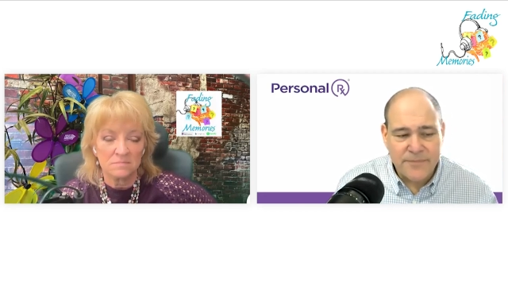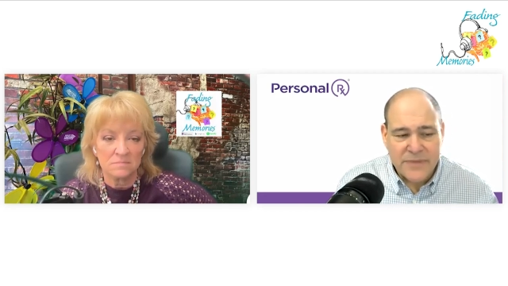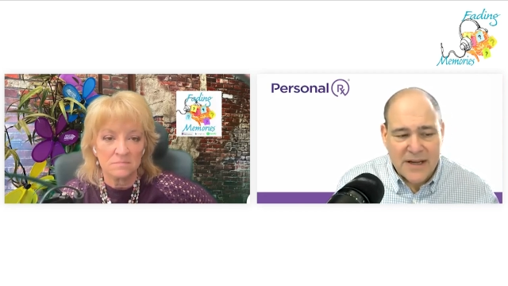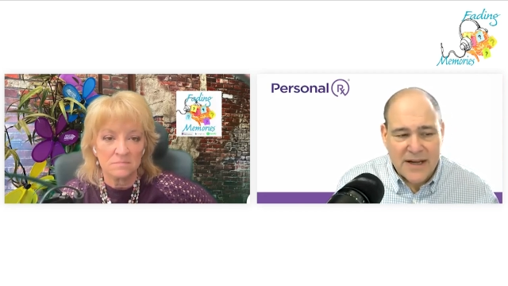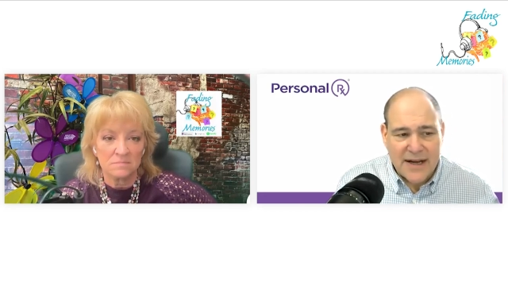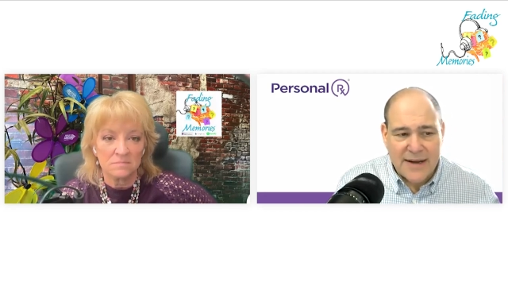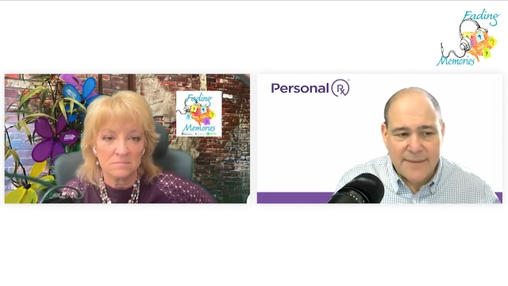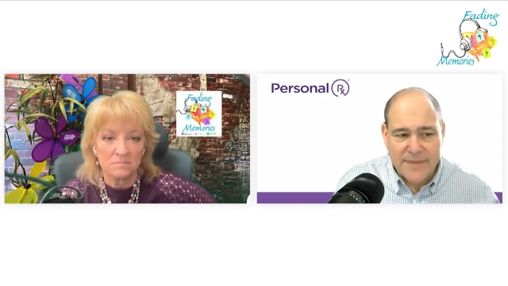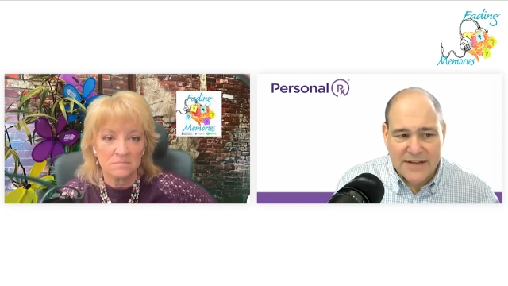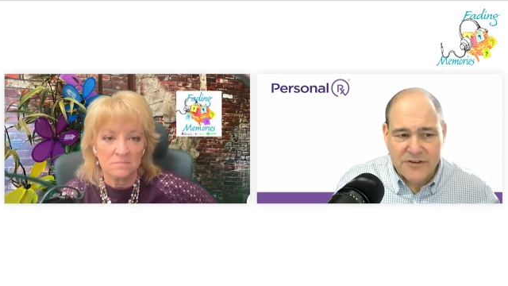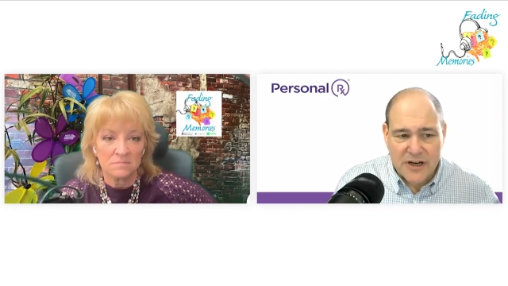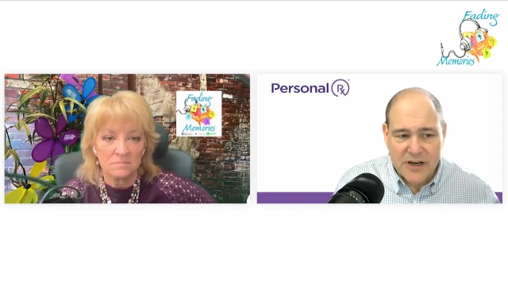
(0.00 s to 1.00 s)
Speaker 1: um, that's
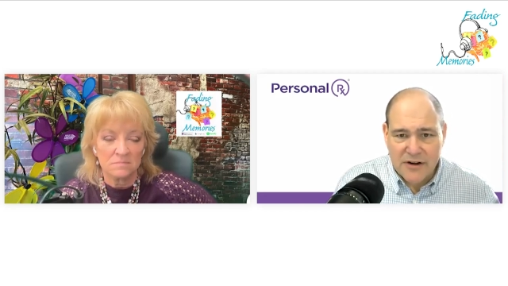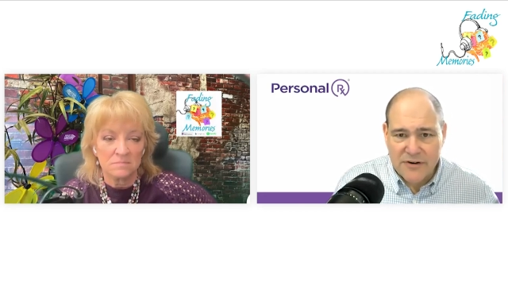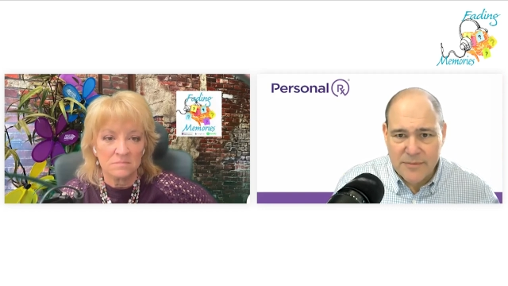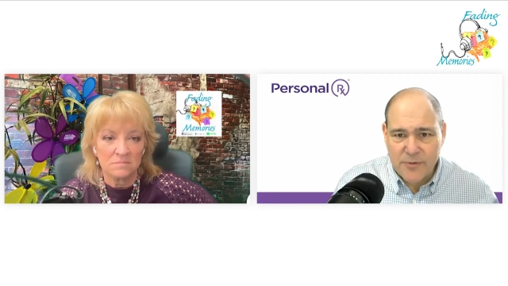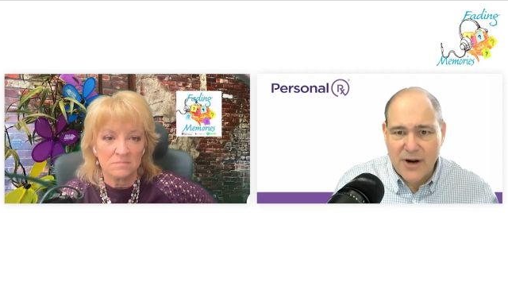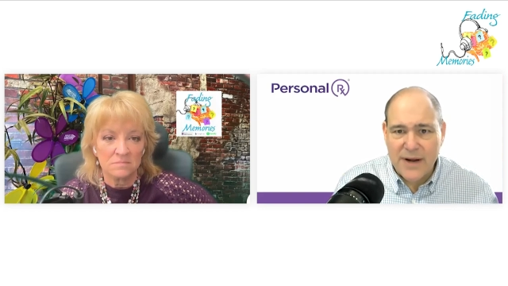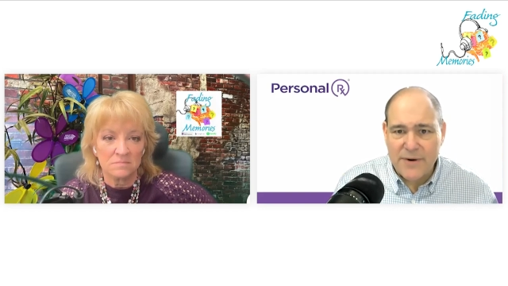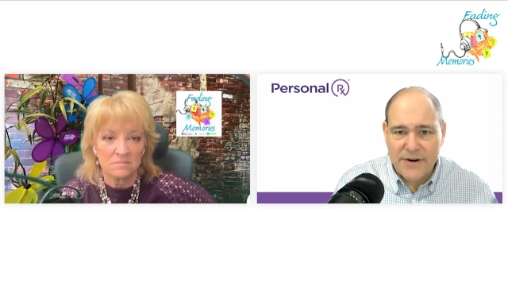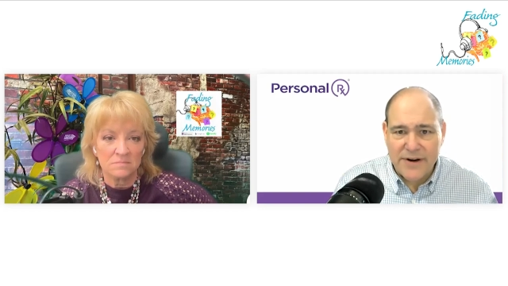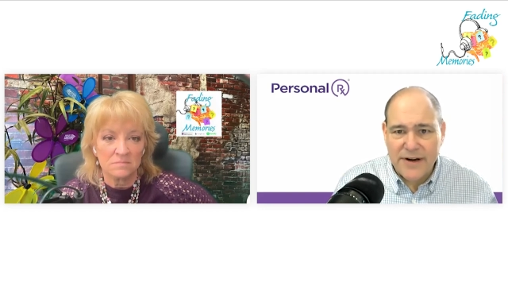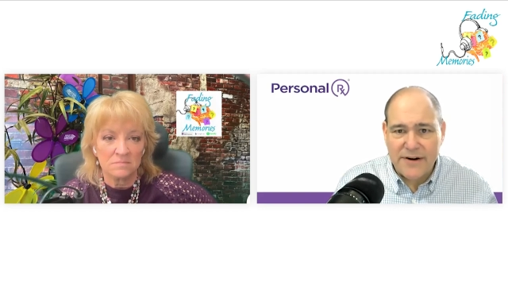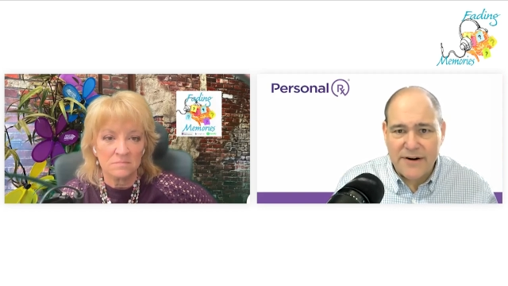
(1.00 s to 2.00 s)
going to go to the primary
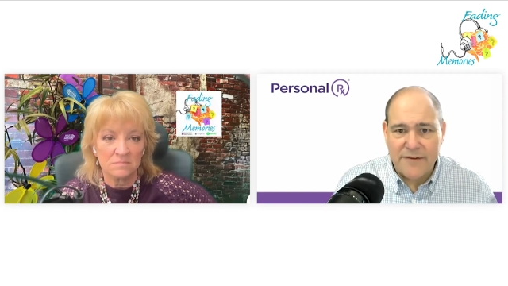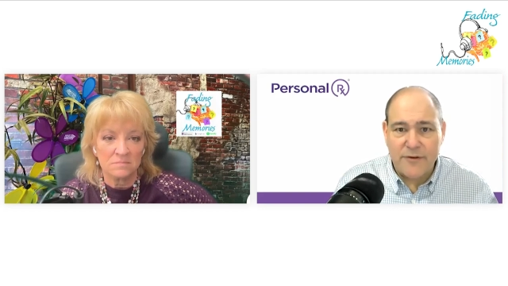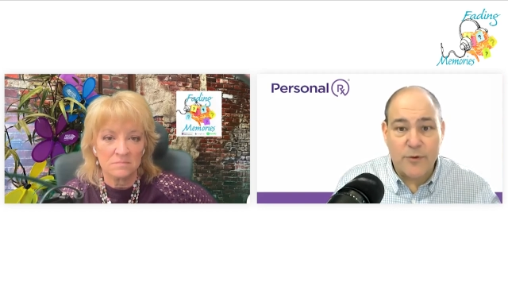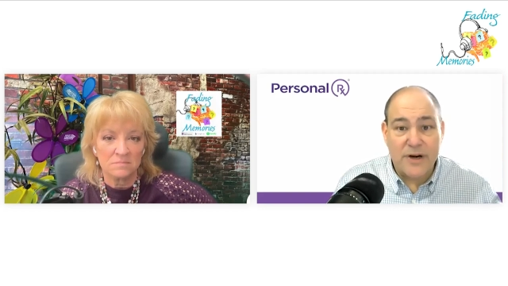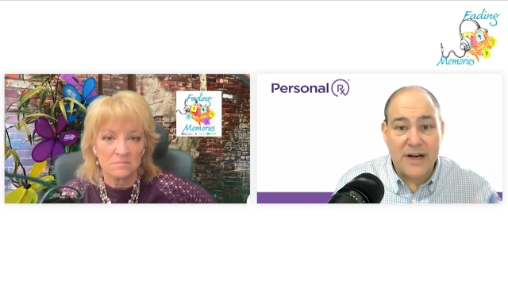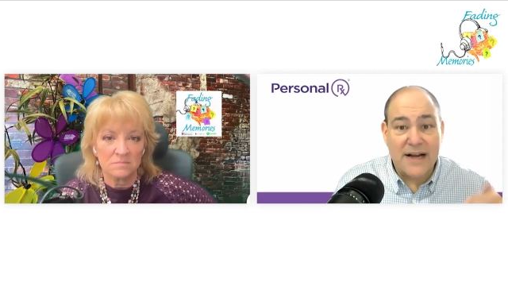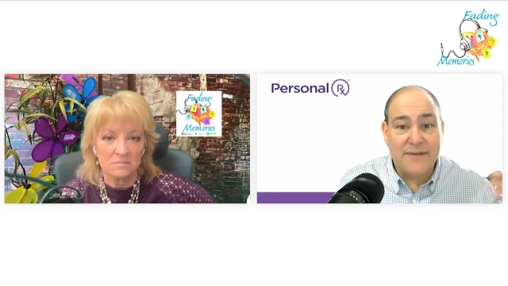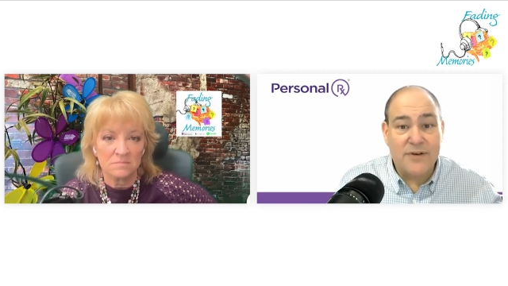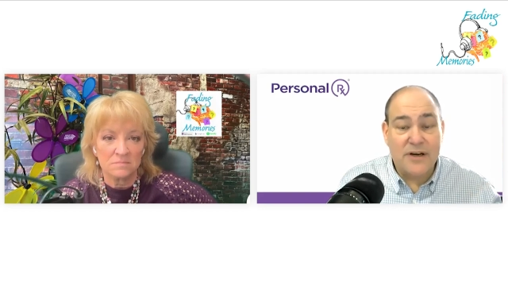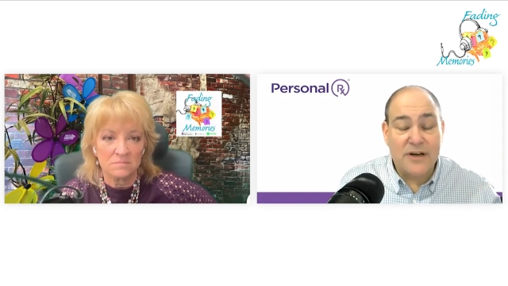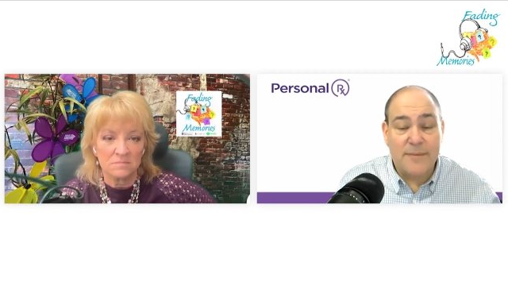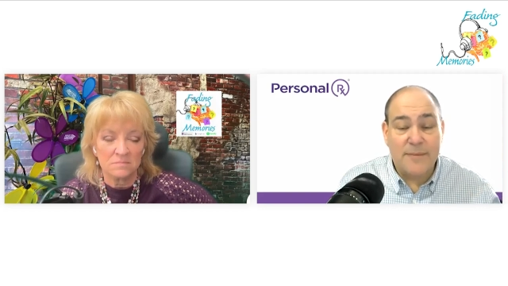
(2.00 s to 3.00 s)
caregiver. We're not even going
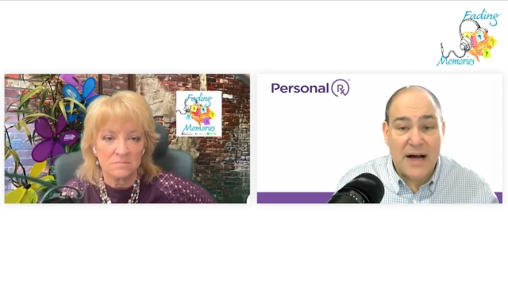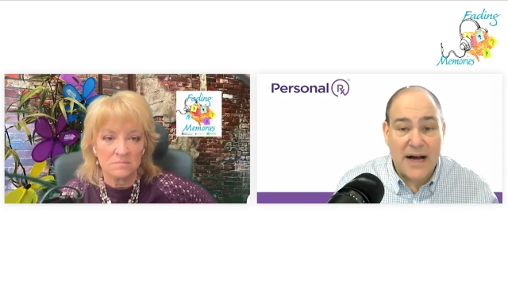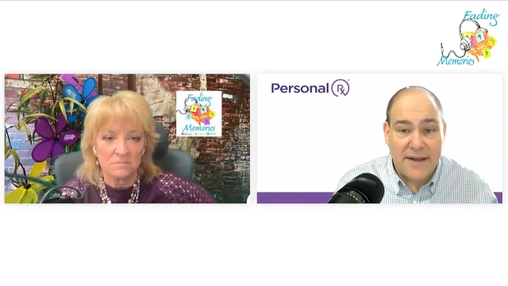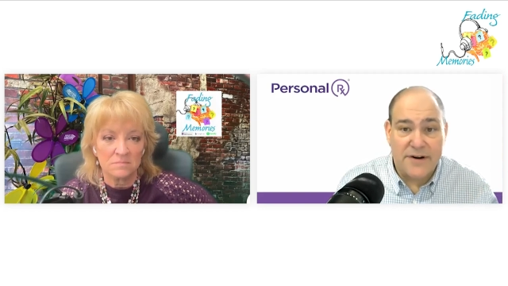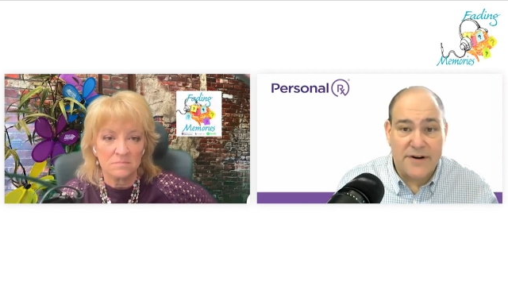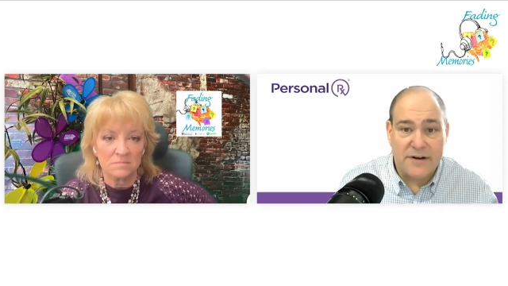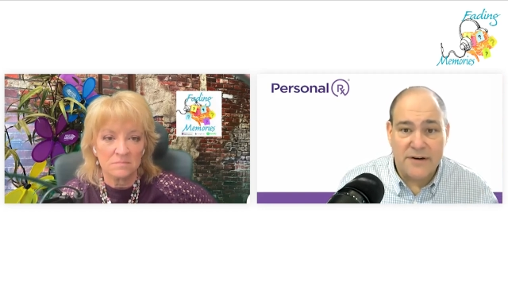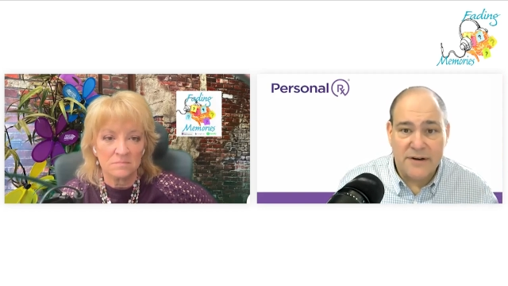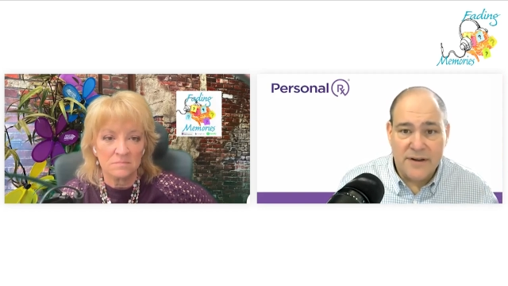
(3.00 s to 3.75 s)
to bother